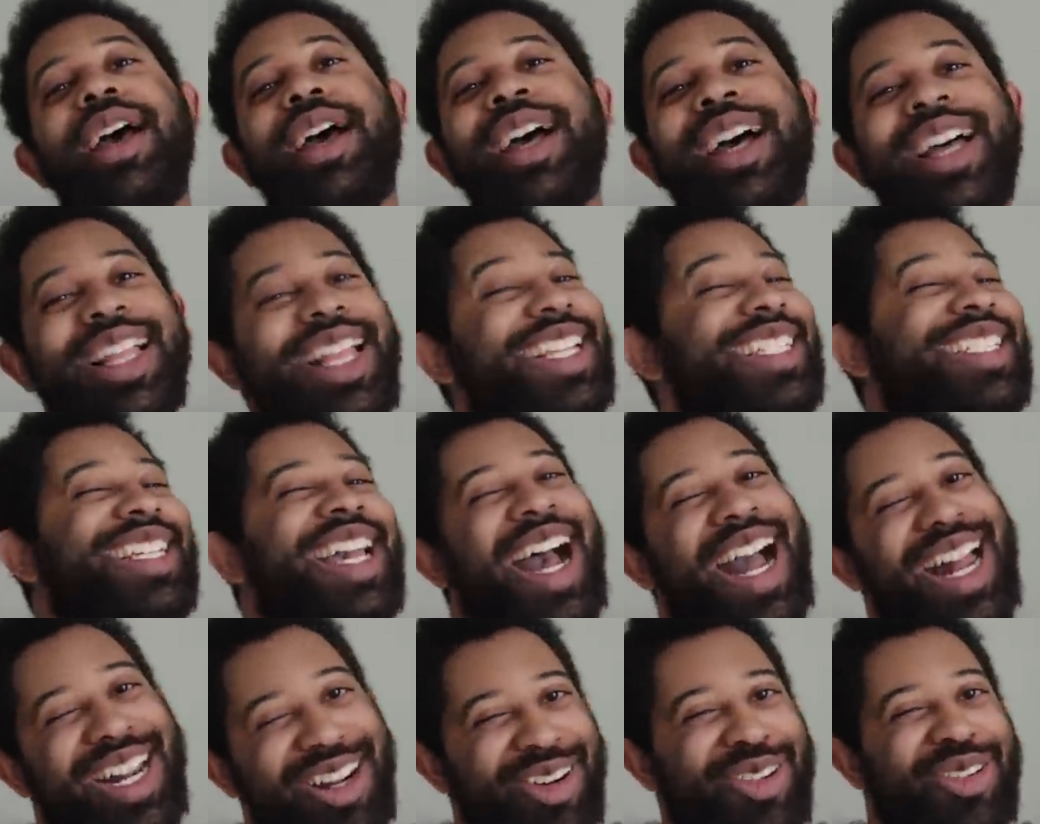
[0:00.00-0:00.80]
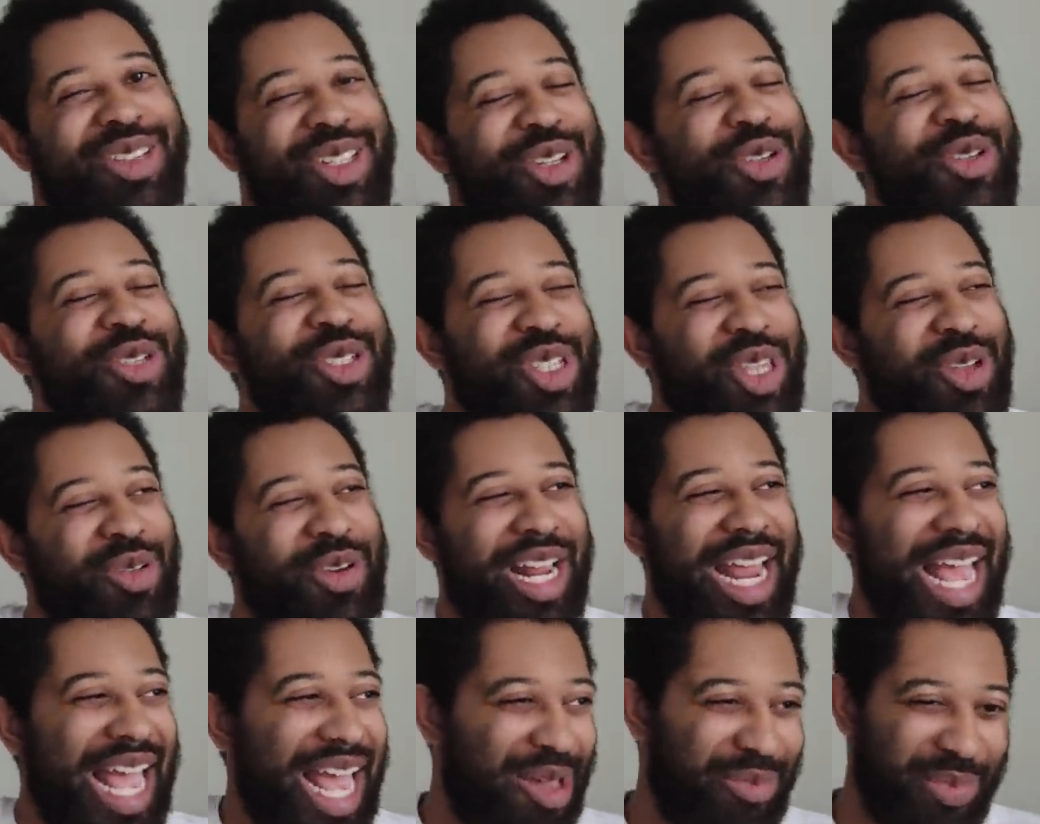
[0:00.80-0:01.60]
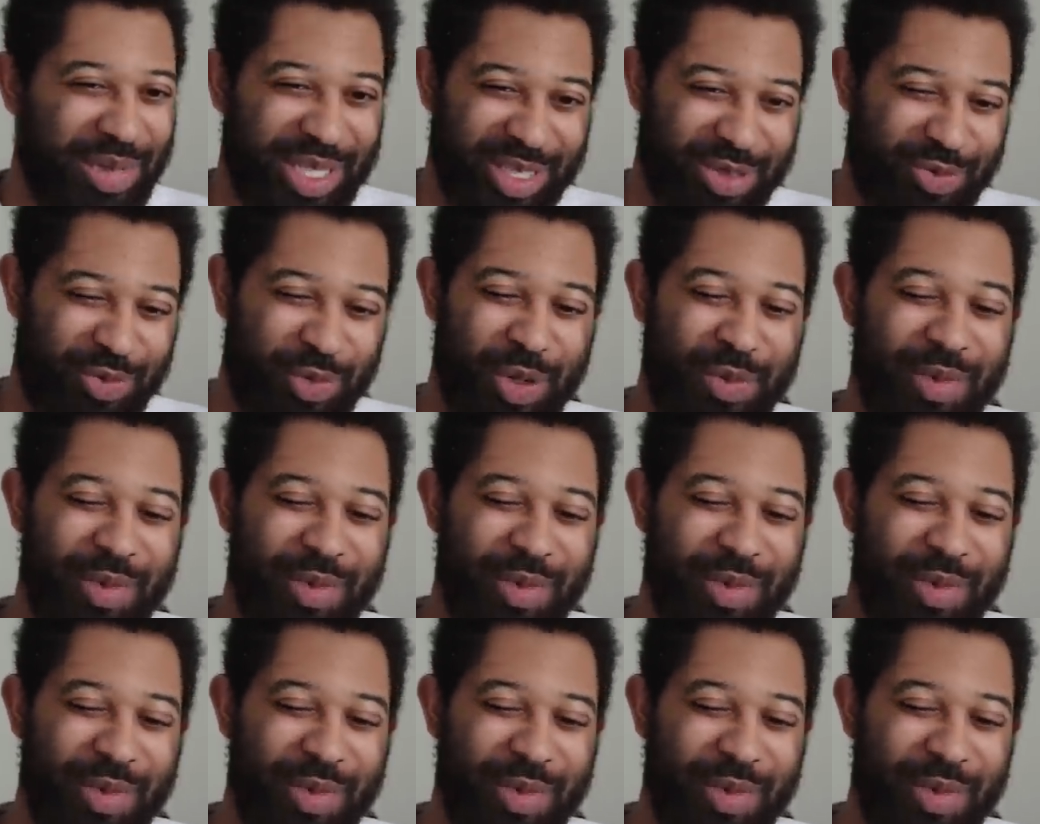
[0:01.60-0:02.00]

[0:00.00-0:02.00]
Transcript: That's kind of usually what happens.